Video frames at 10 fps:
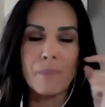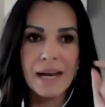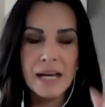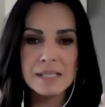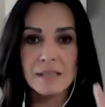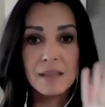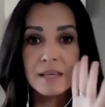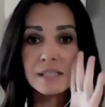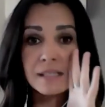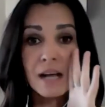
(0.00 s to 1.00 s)
biggest, and
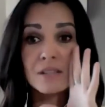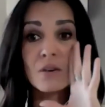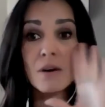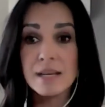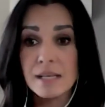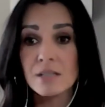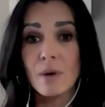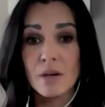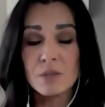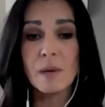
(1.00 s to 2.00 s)
this sounds crazy to
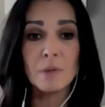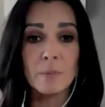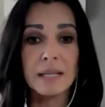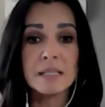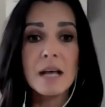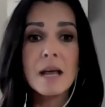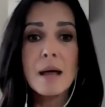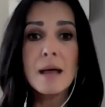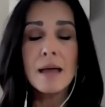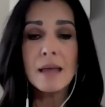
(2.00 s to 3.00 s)
most people, but
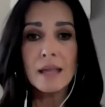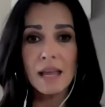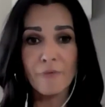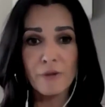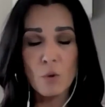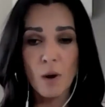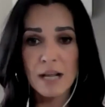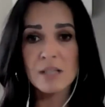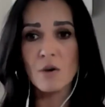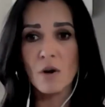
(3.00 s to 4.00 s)
if you
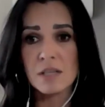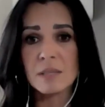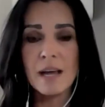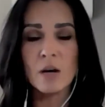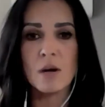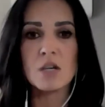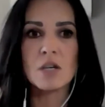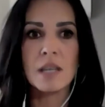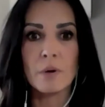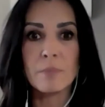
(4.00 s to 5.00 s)
wanted to ask me a
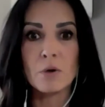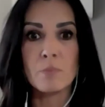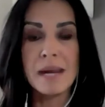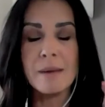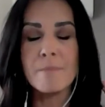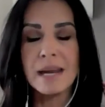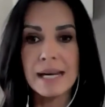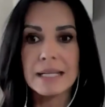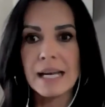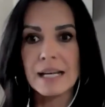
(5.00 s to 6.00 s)
question that would put me
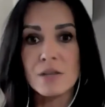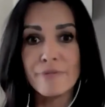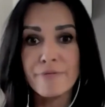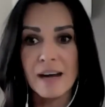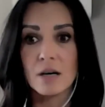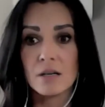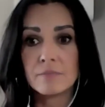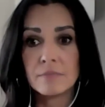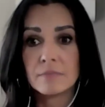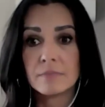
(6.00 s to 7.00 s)
immediately into fear,
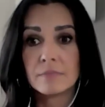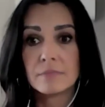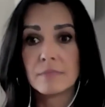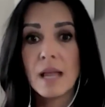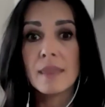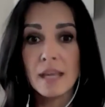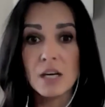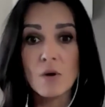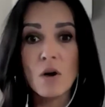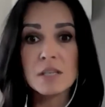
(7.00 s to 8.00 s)
then
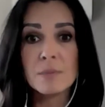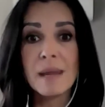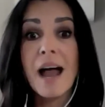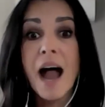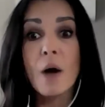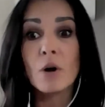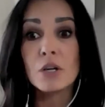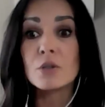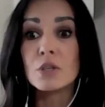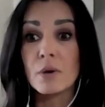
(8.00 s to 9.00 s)
you ask me, how are
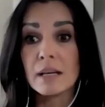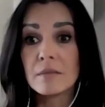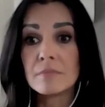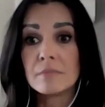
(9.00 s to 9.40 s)
you doing?